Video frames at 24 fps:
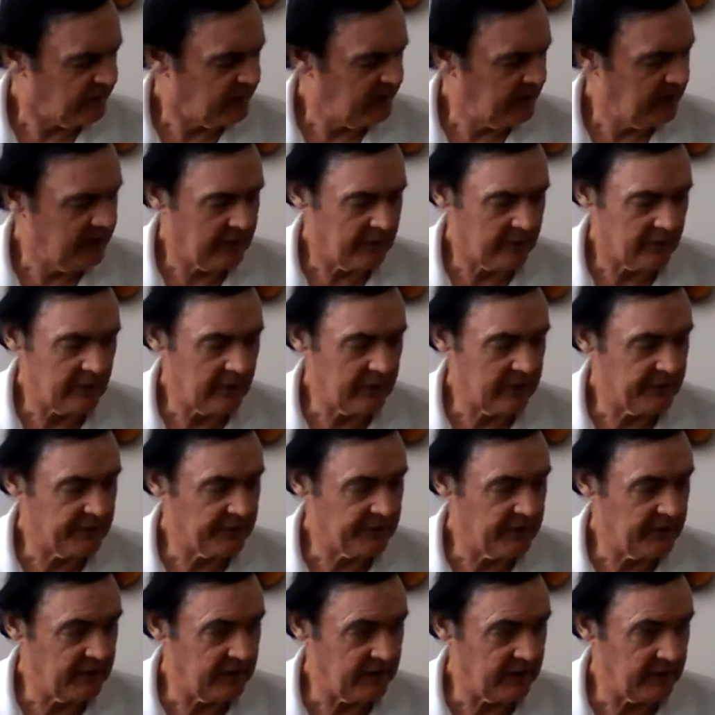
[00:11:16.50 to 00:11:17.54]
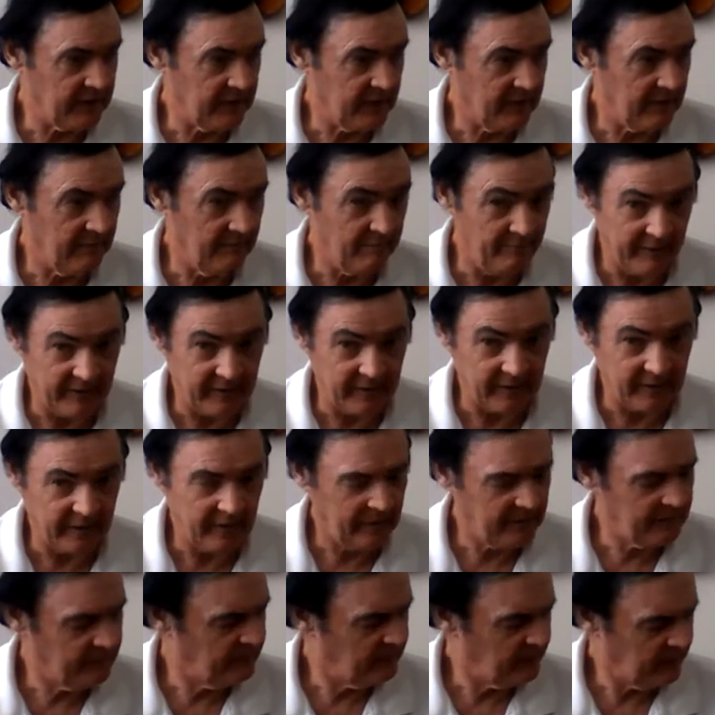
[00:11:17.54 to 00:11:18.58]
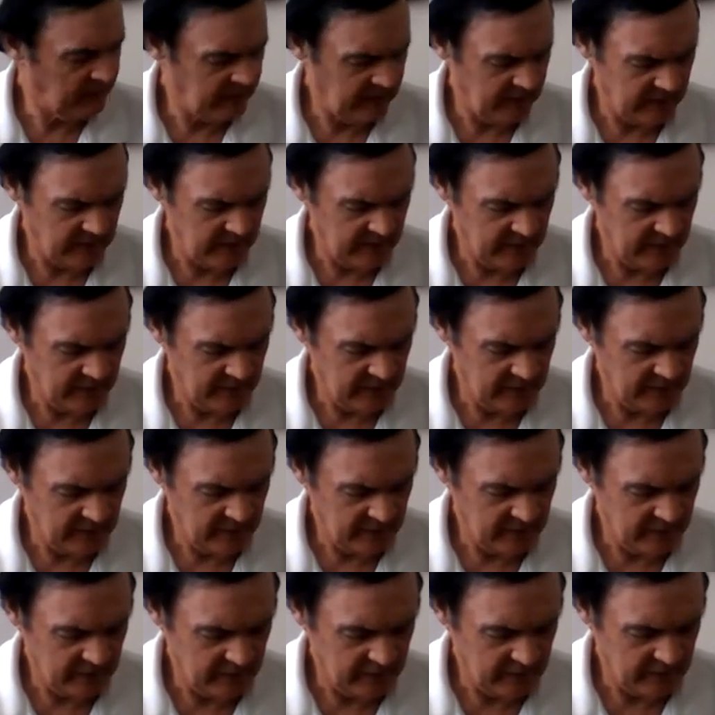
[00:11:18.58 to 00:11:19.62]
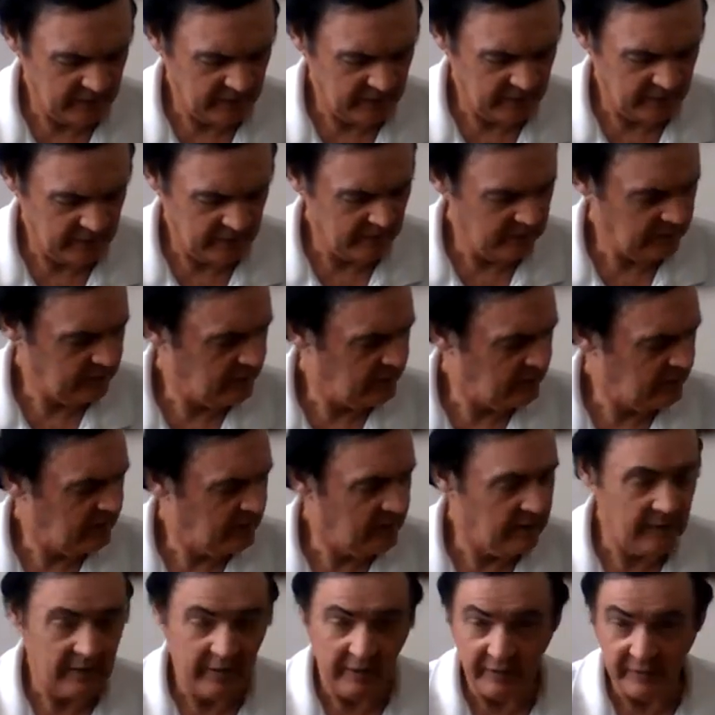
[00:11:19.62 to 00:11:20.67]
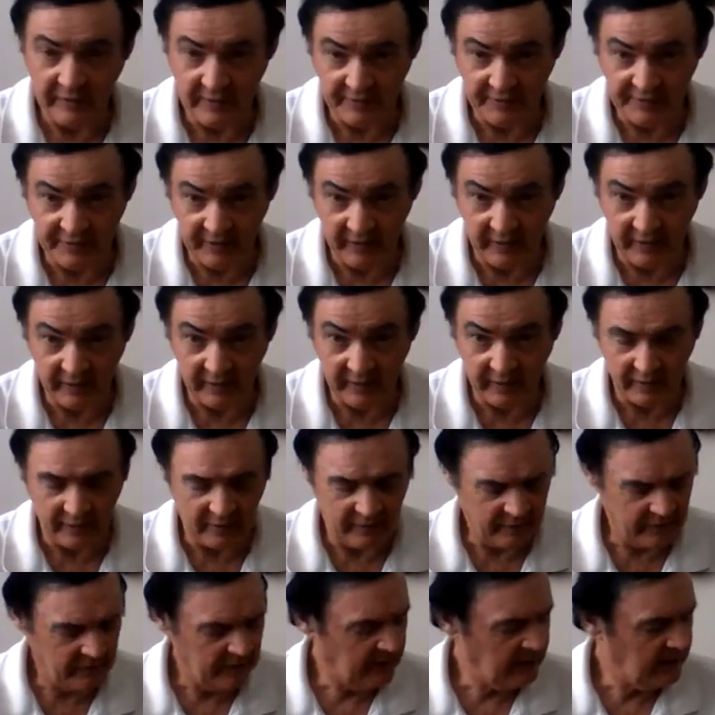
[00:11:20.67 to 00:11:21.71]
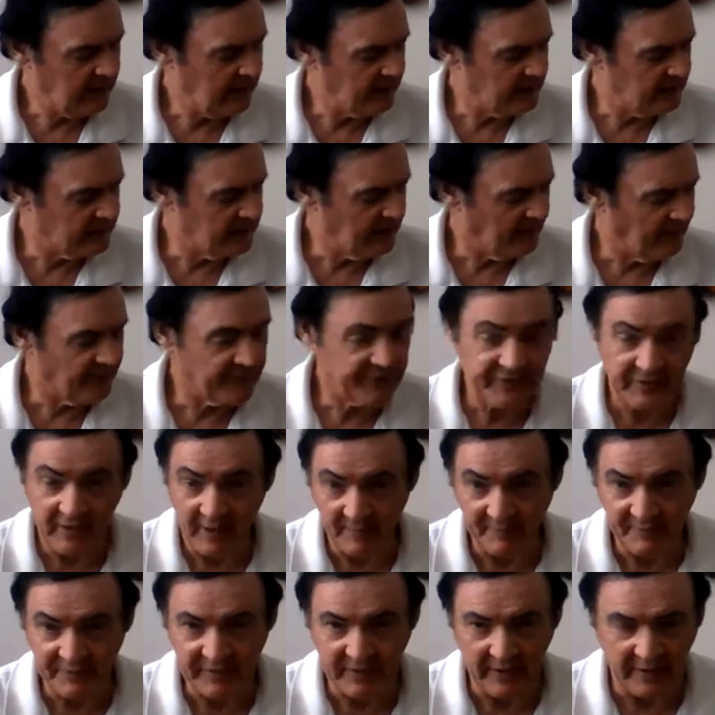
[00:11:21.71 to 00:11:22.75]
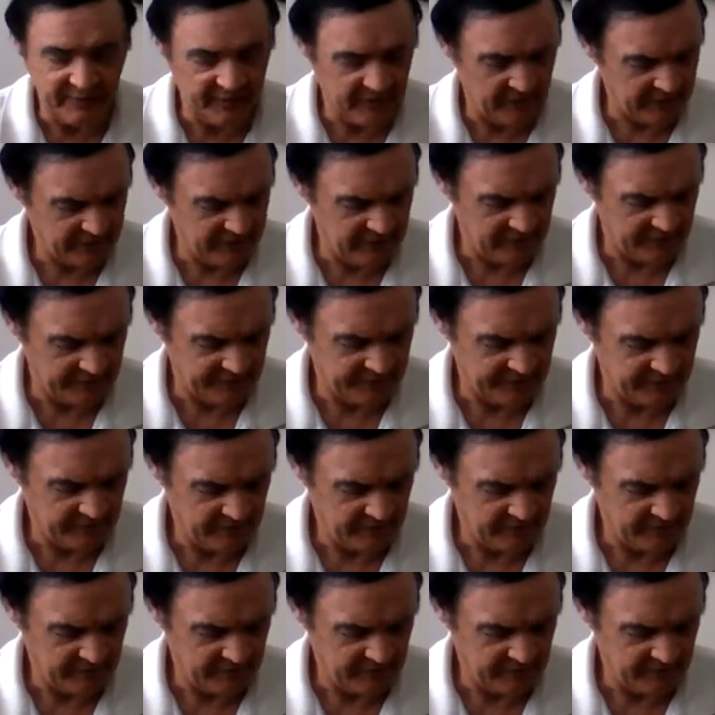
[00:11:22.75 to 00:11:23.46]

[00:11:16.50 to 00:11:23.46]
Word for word: Here is the B. There's the E. The double stop sounds like this.